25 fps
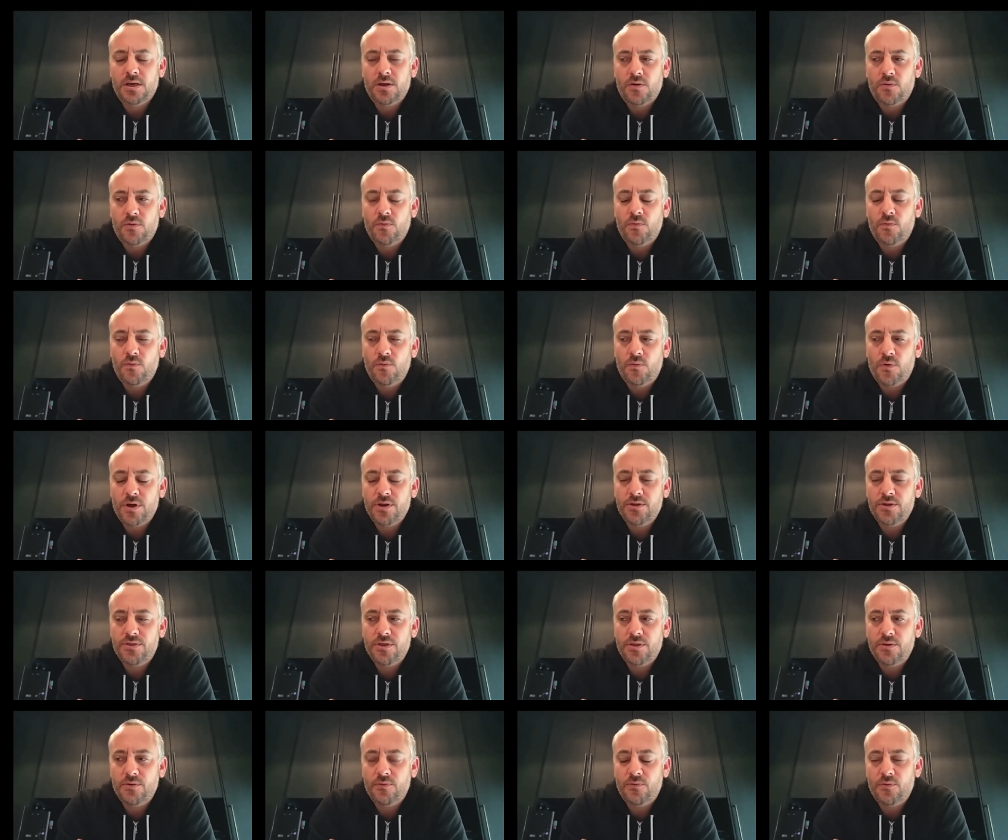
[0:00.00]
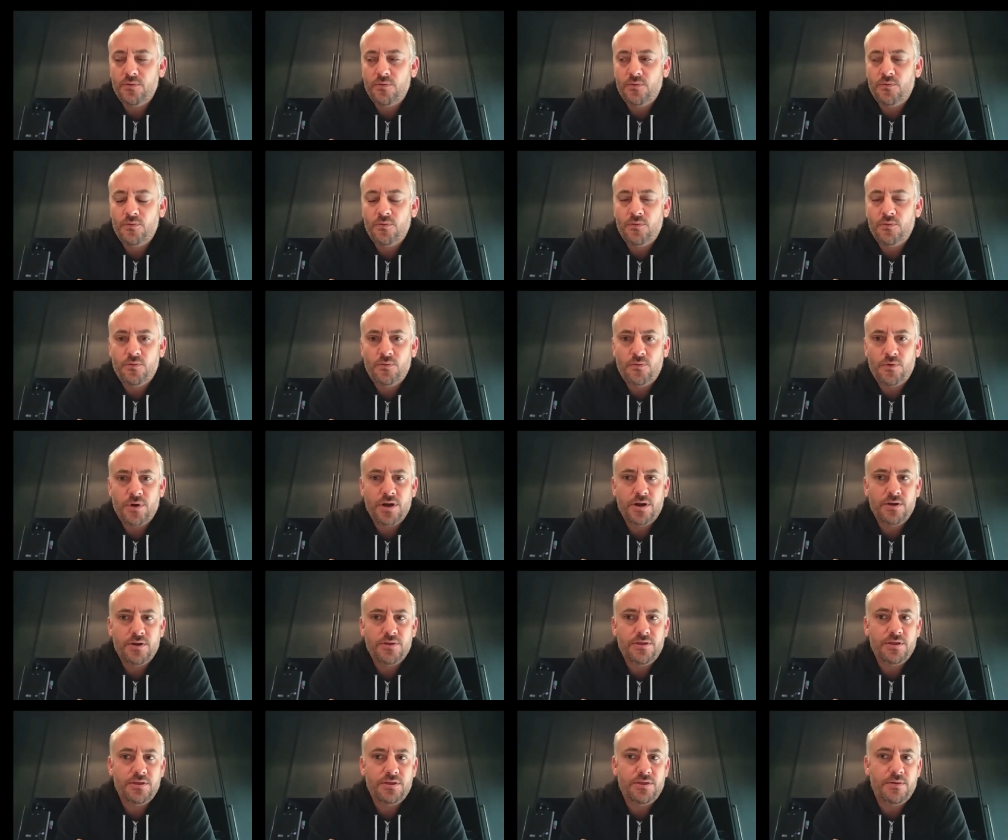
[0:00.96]
What if, what are
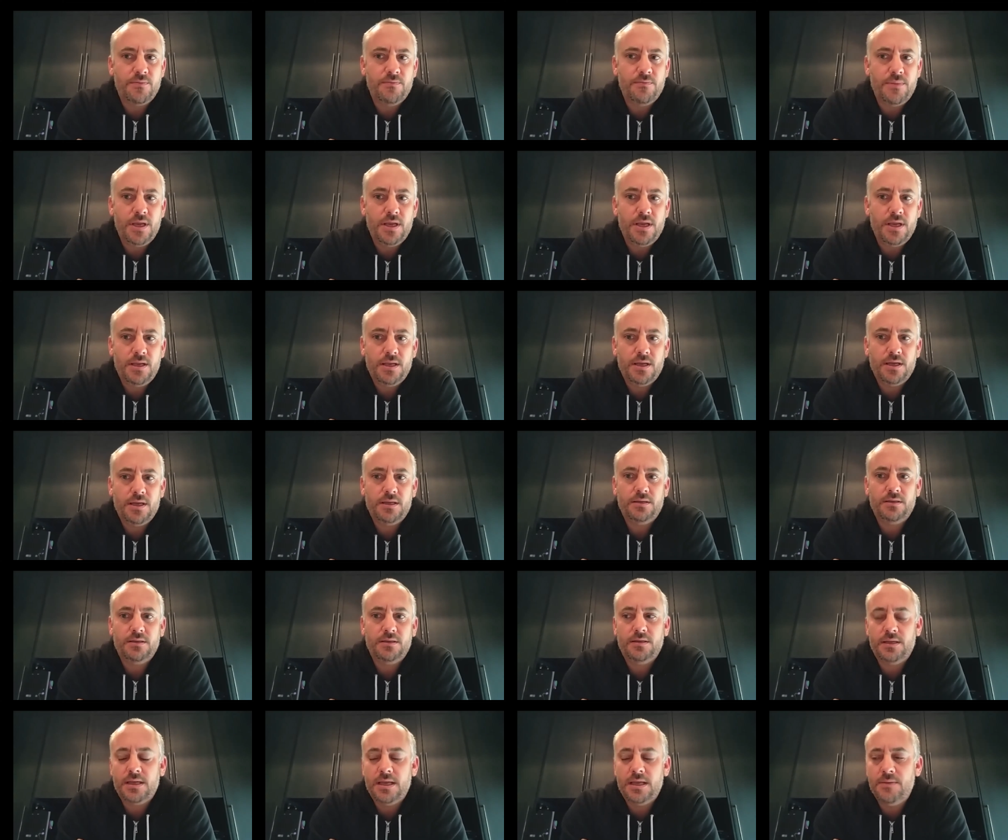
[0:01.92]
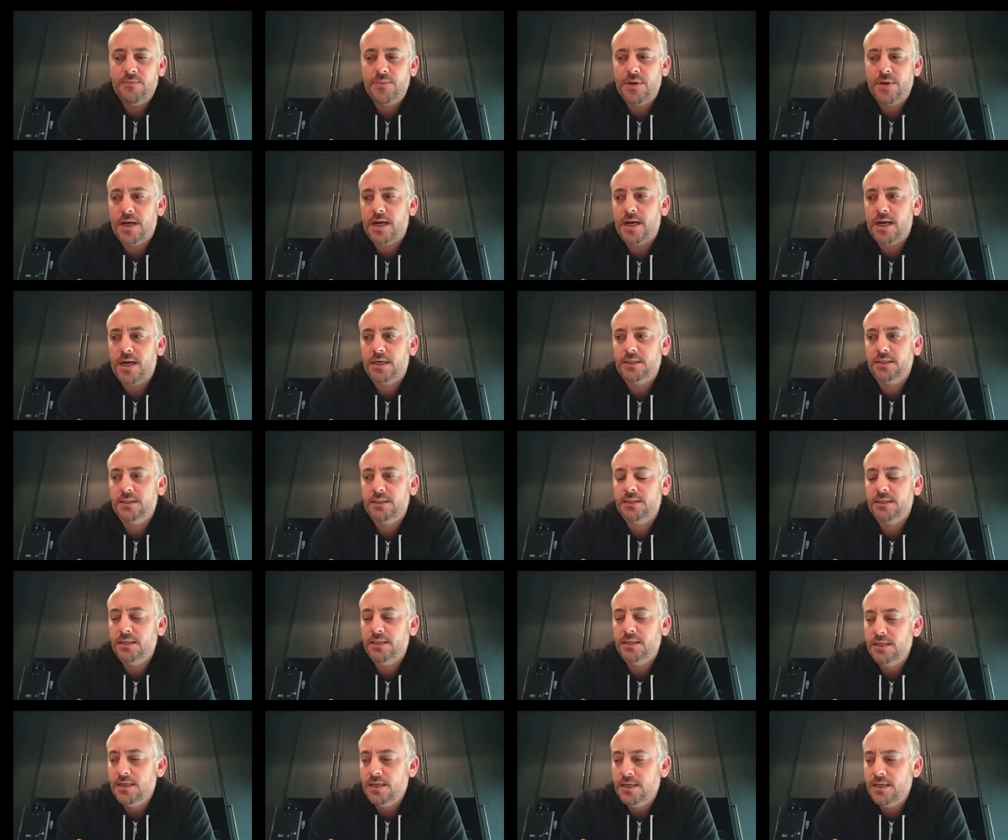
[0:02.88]
the immediate impacts,
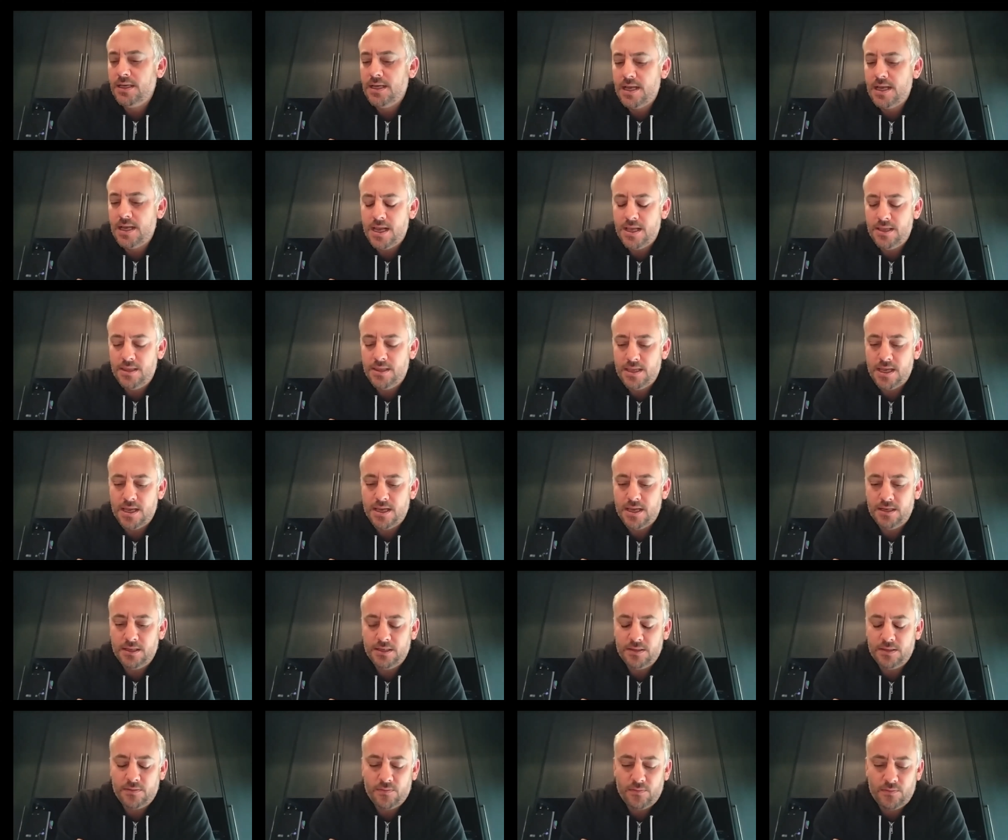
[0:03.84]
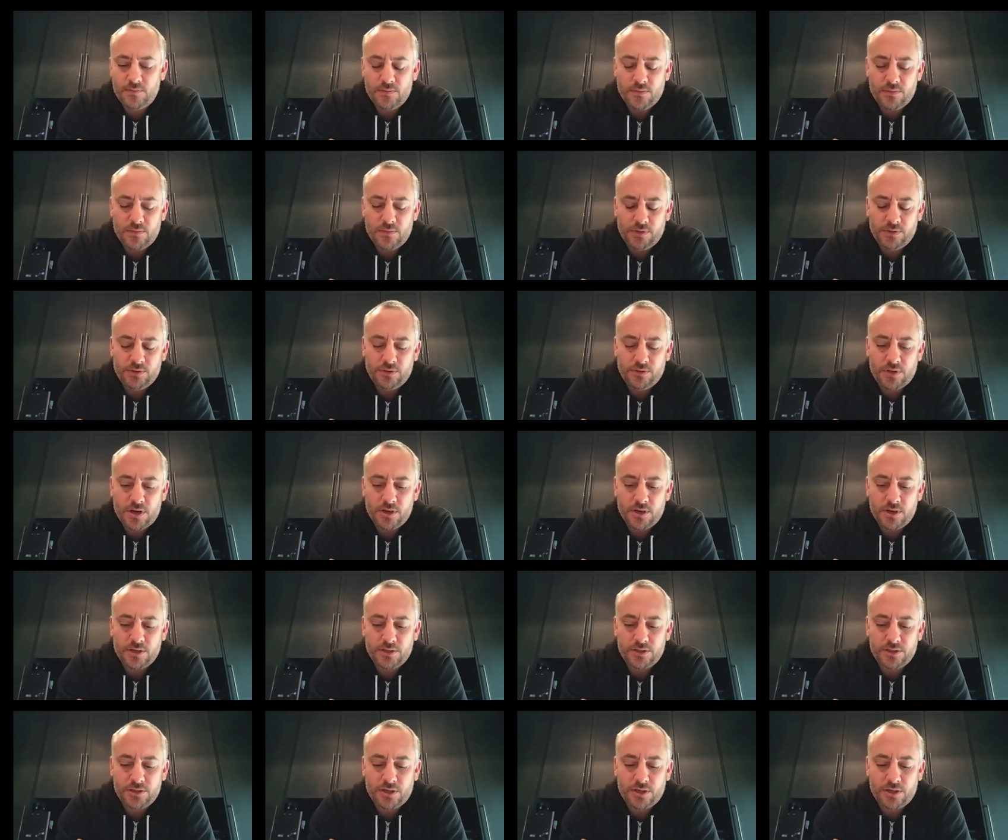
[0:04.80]
and then
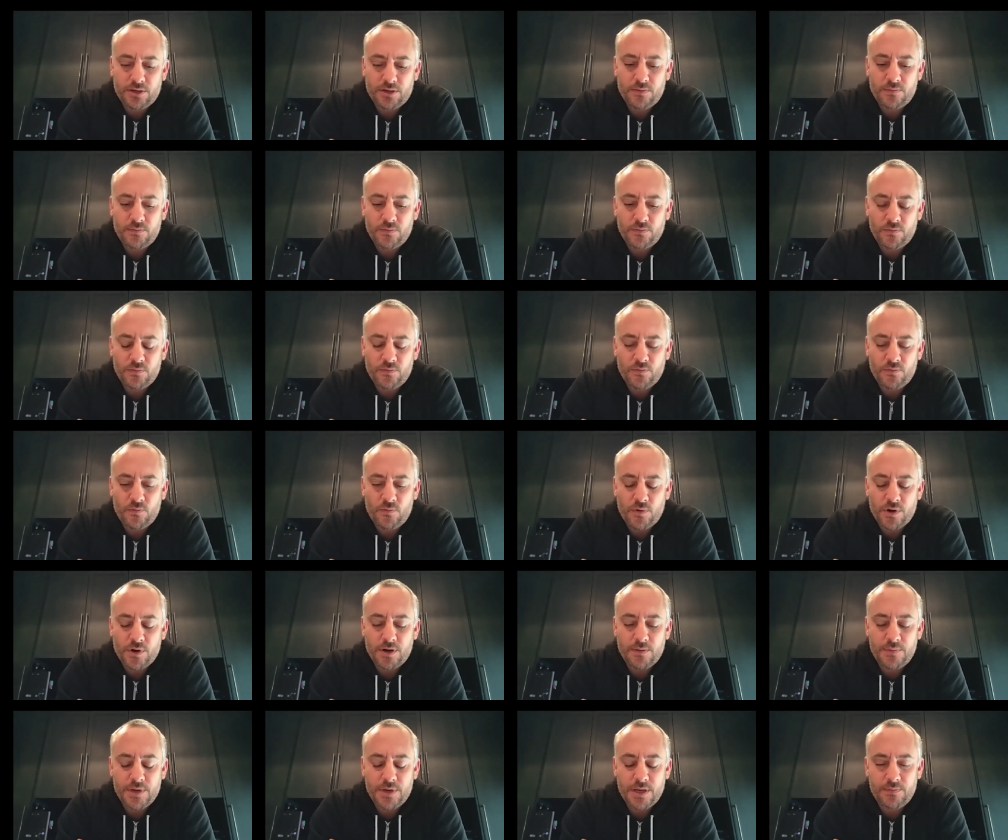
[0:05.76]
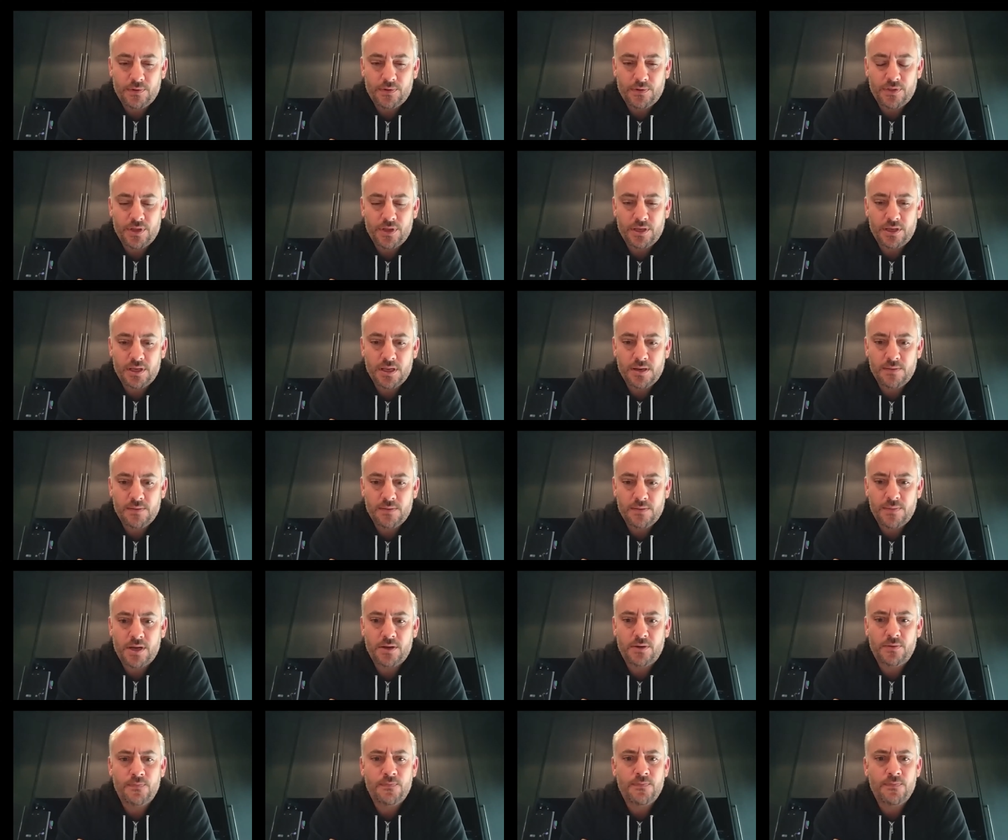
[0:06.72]
longer term, what are people thinking about?